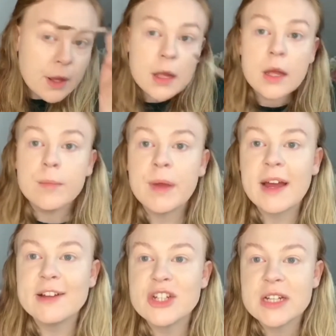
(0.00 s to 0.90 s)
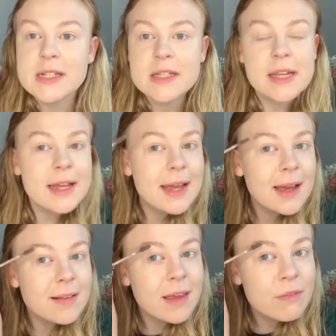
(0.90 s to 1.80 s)
But as you can see, it's
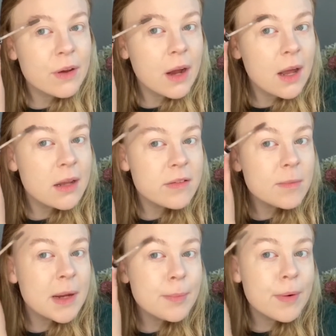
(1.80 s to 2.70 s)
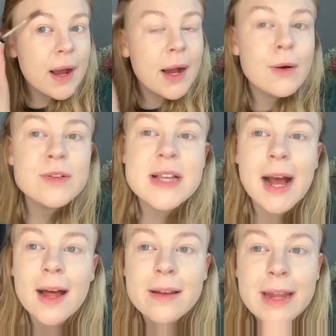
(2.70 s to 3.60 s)
given colour to my brows
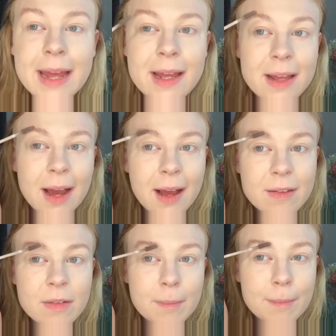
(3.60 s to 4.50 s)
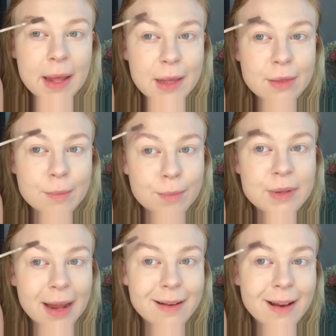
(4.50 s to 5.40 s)
and it has made them dead
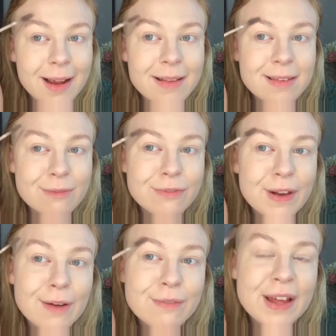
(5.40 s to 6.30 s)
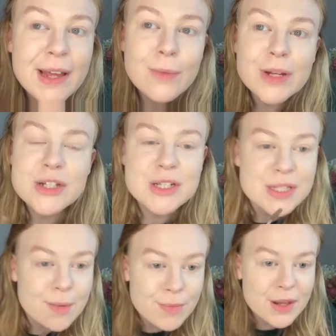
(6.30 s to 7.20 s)
nice and fluffy, which is
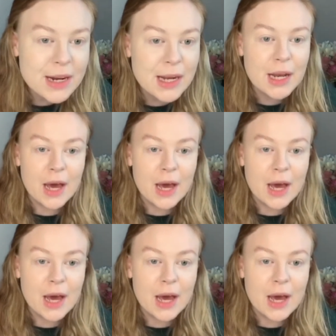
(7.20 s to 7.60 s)
something I love.